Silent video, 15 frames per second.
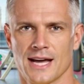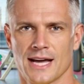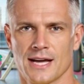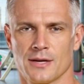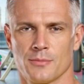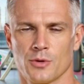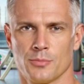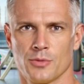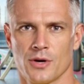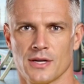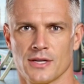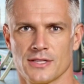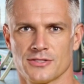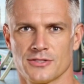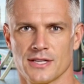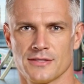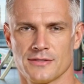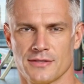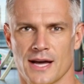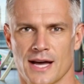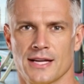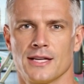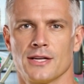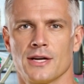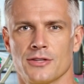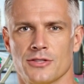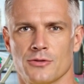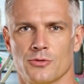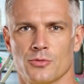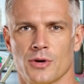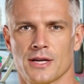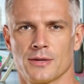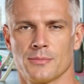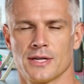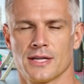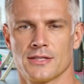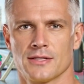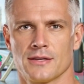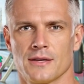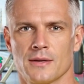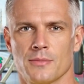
animal products like fatty cuts of red meat,